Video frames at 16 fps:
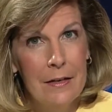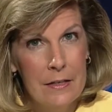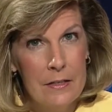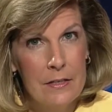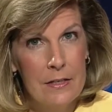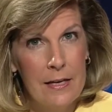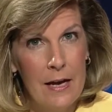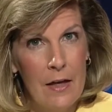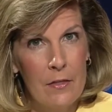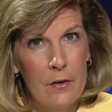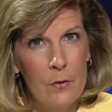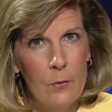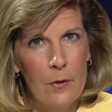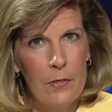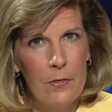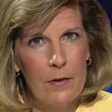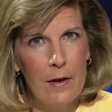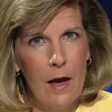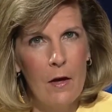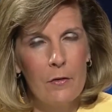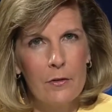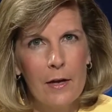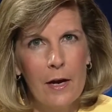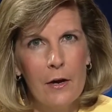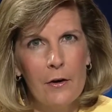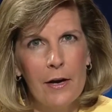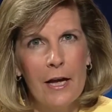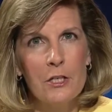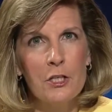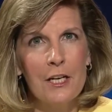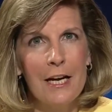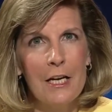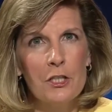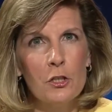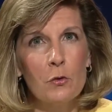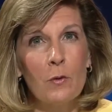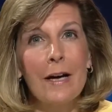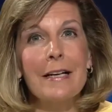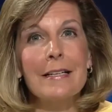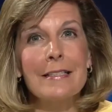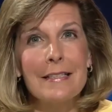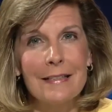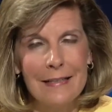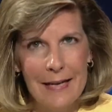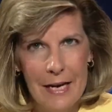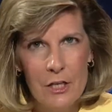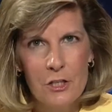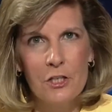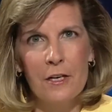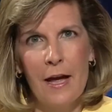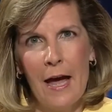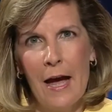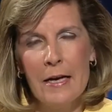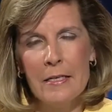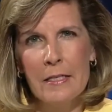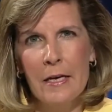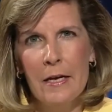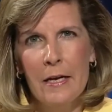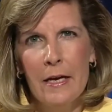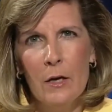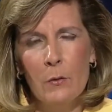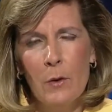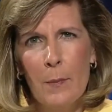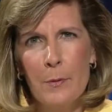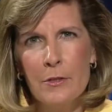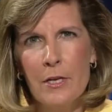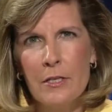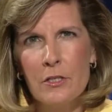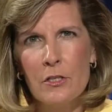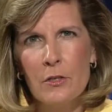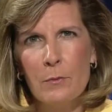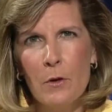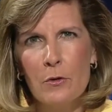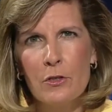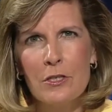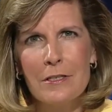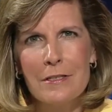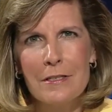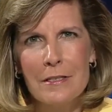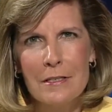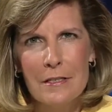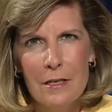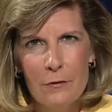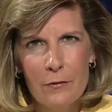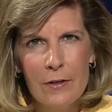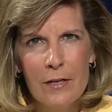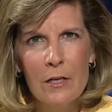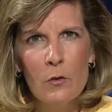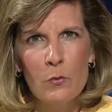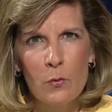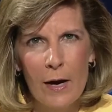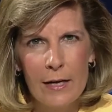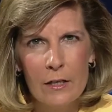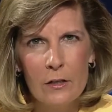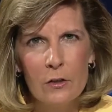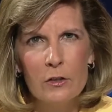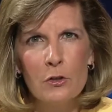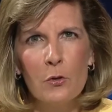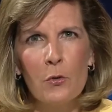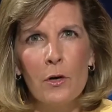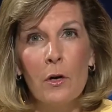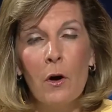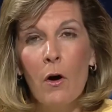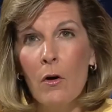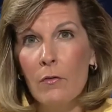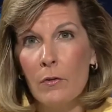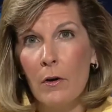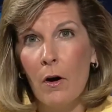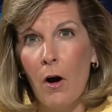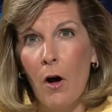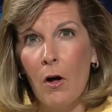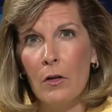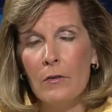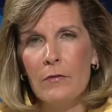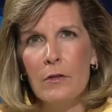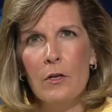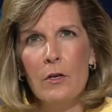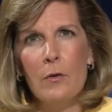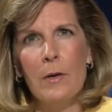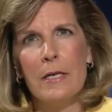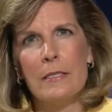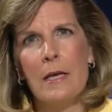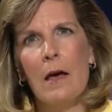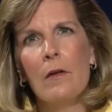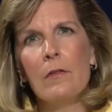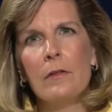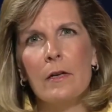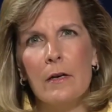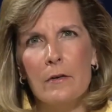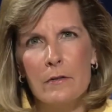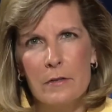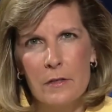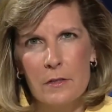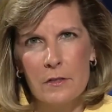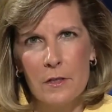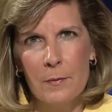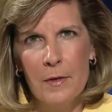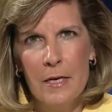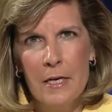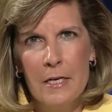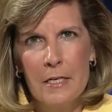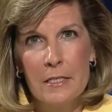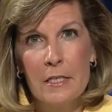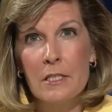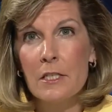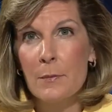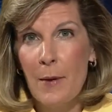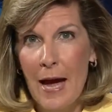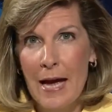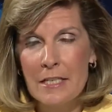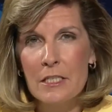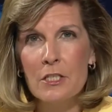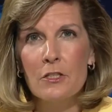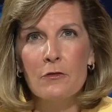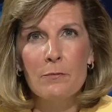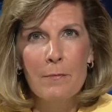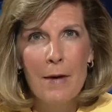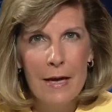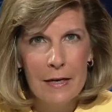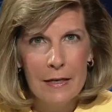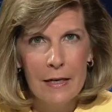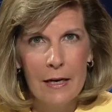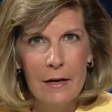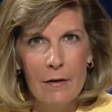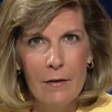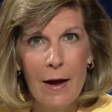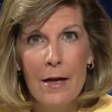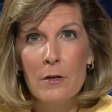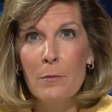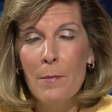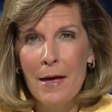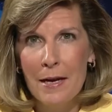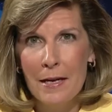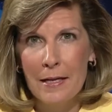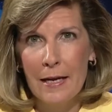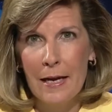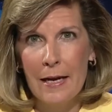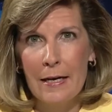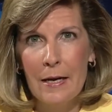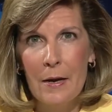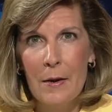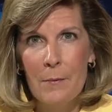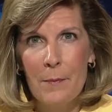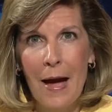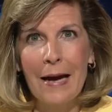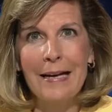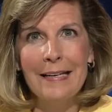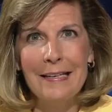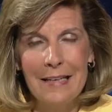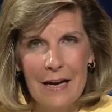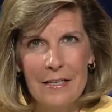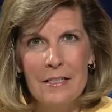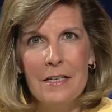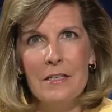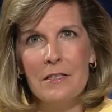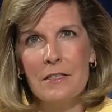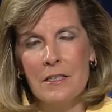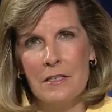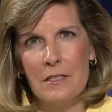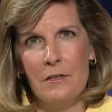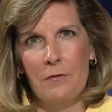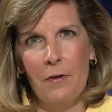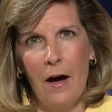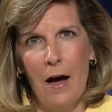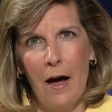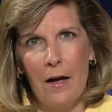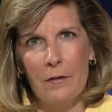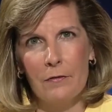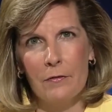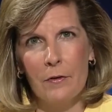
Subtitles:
Together with the Health Care and Education Reconciliation Act, it represents the most significant regulatory overhaul of the U.S. healthcare system since the passage of Medicare and Medicaid back in 1965.